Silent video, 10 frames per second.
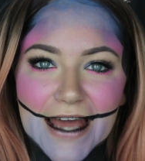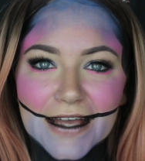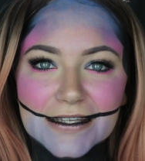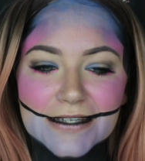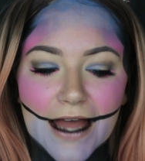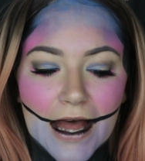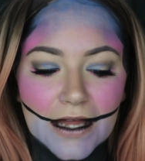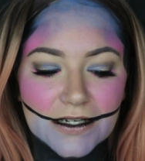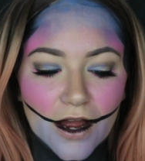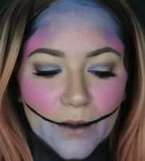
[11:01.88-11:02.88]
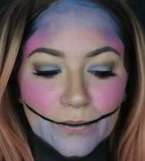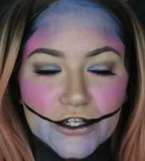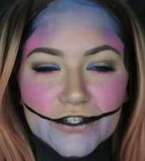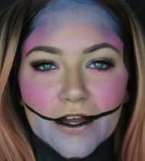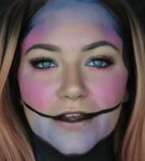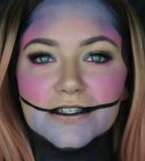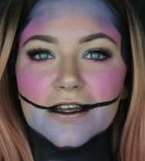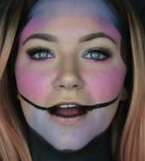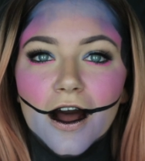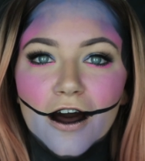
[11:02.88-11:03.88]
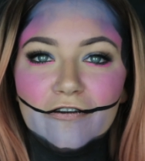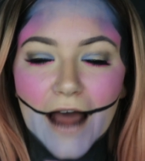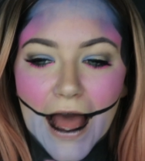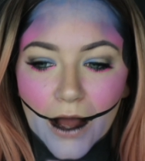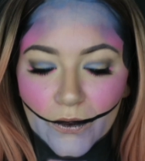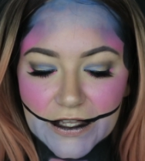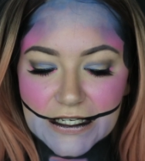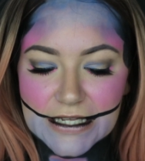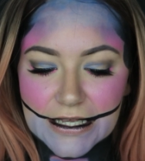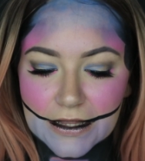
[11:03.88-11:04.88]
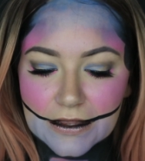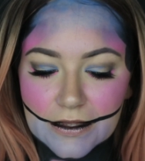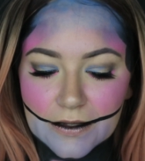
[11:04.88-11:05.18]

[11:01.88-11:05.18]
next, and I'm just going to carve out the teeth.